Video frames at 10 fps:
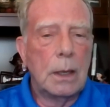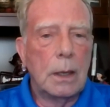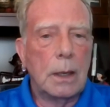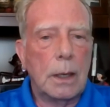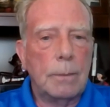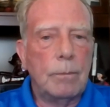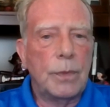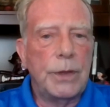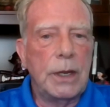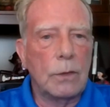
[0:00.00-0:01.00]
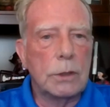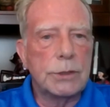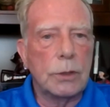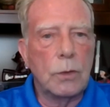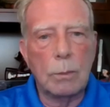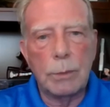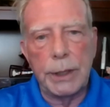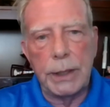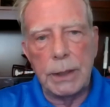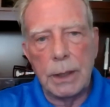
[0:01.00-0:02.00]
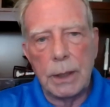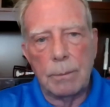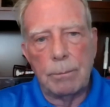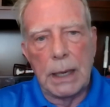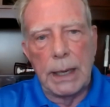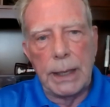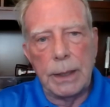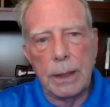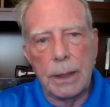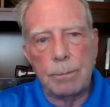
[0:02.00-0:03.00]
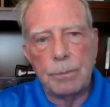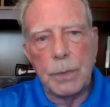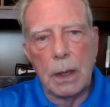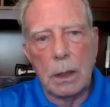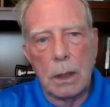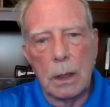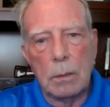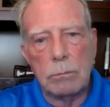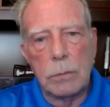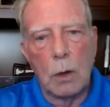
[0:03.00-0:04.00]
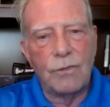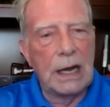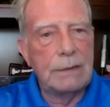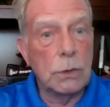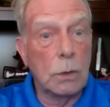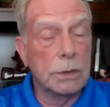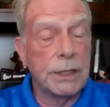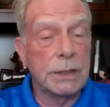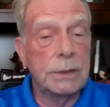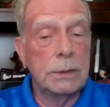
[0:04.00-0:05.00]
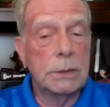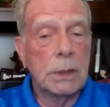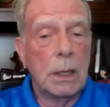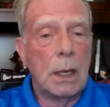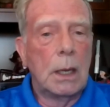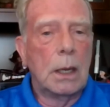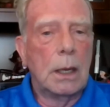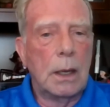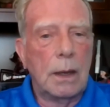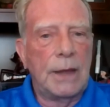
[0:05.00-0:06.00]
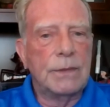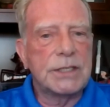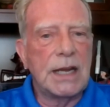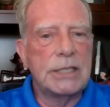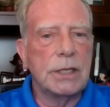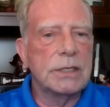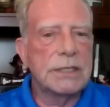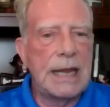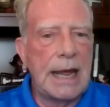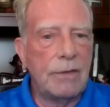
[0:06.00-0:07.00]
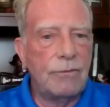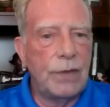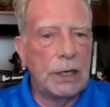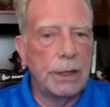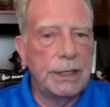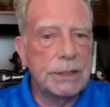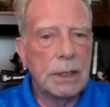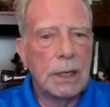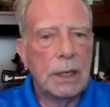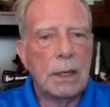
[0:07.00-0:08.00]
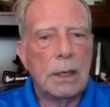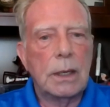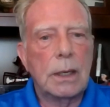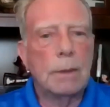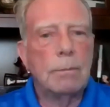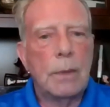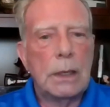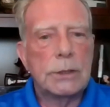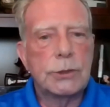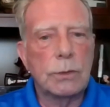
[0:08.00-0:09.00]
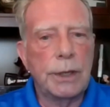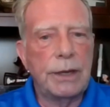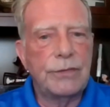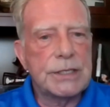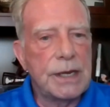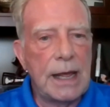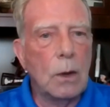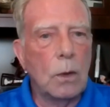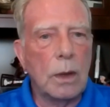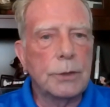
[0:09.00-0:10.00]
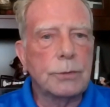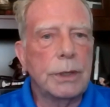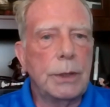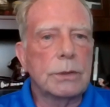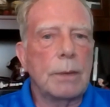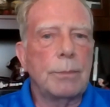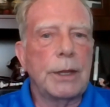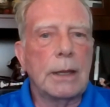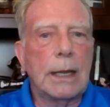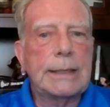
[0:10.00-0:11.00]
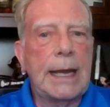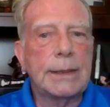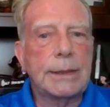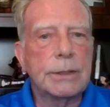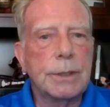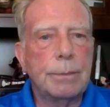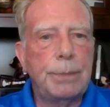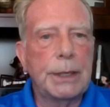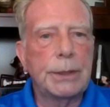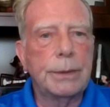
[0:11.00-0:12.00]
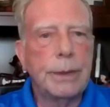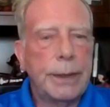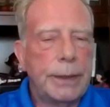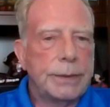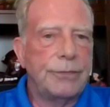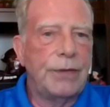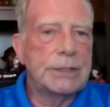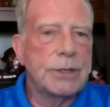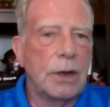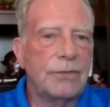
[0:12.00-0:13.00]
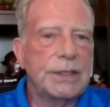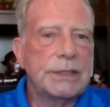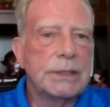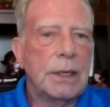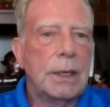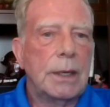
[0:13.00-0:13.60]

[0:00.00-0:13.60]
The others are normally by 05s or 06s, and the size of the staff varies. Certainly if it's a NATO country or something like that, there's a bigger defense office,